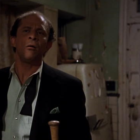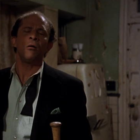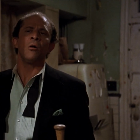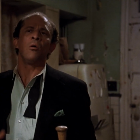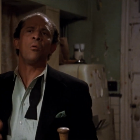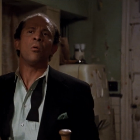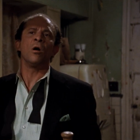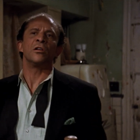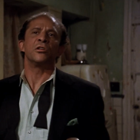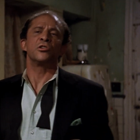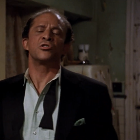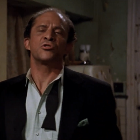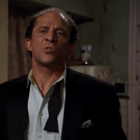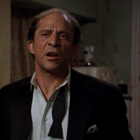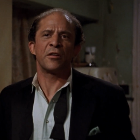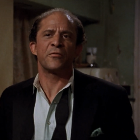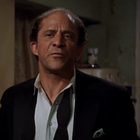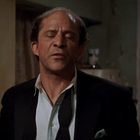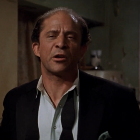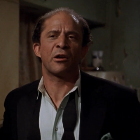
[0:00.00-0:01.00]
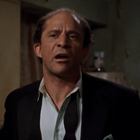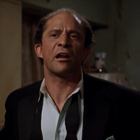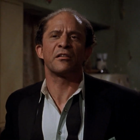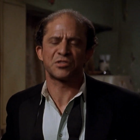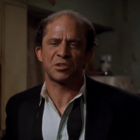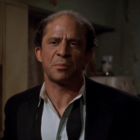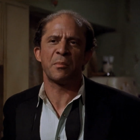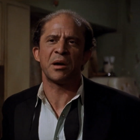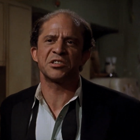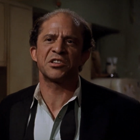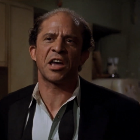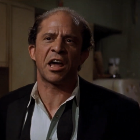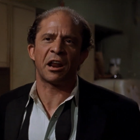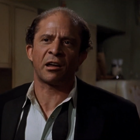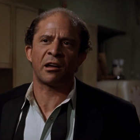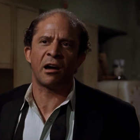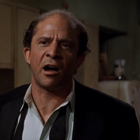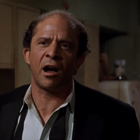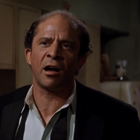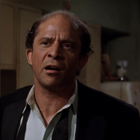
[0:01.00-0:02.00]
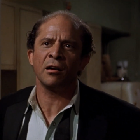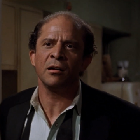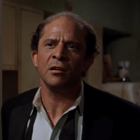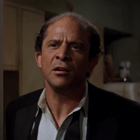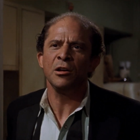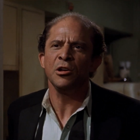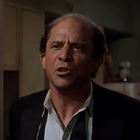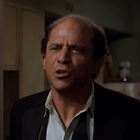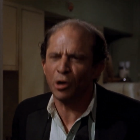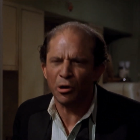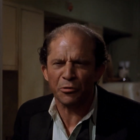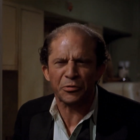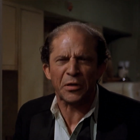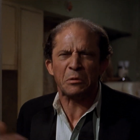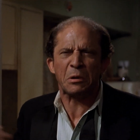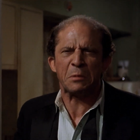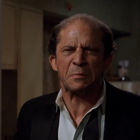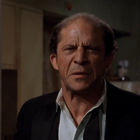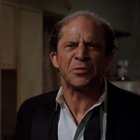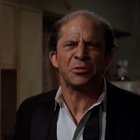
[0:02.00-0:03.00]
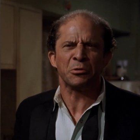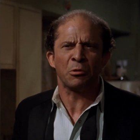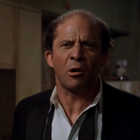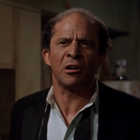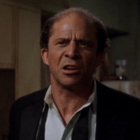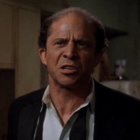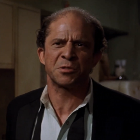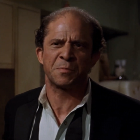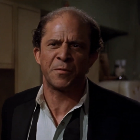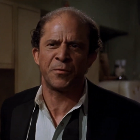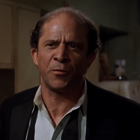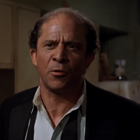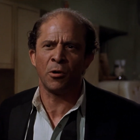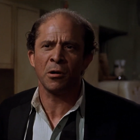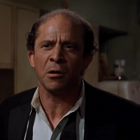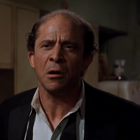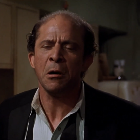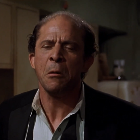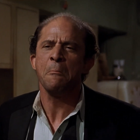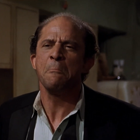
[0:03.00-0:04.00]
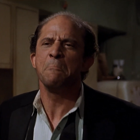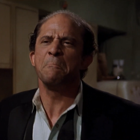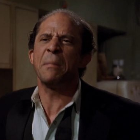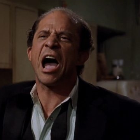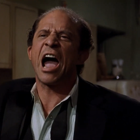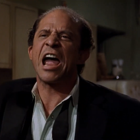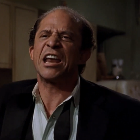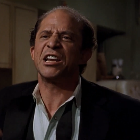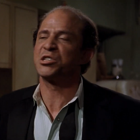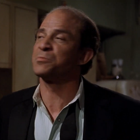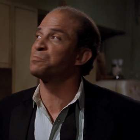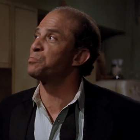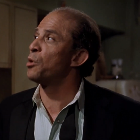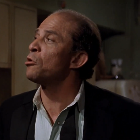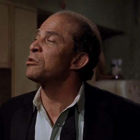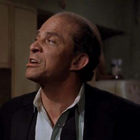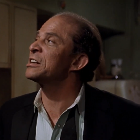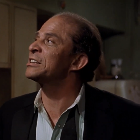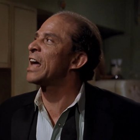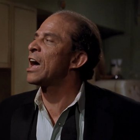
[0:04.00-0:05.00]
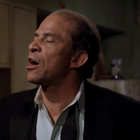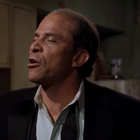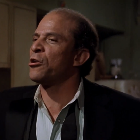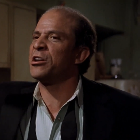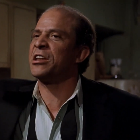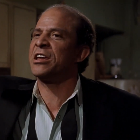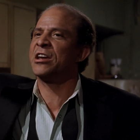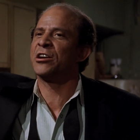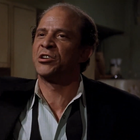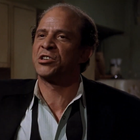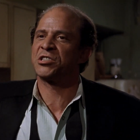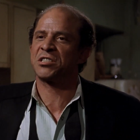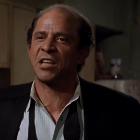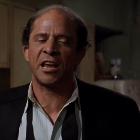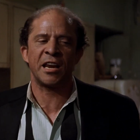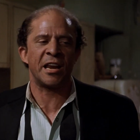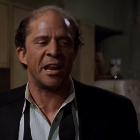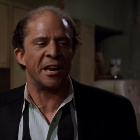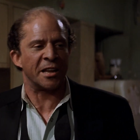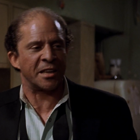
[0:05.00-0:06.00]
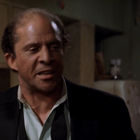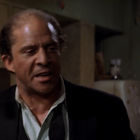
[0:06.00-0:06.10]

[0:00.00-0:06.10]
Oh, what? You trying to figure out if somebody's got a car? You don't think we've been through all this before? Mine is broken down on the interstate, and the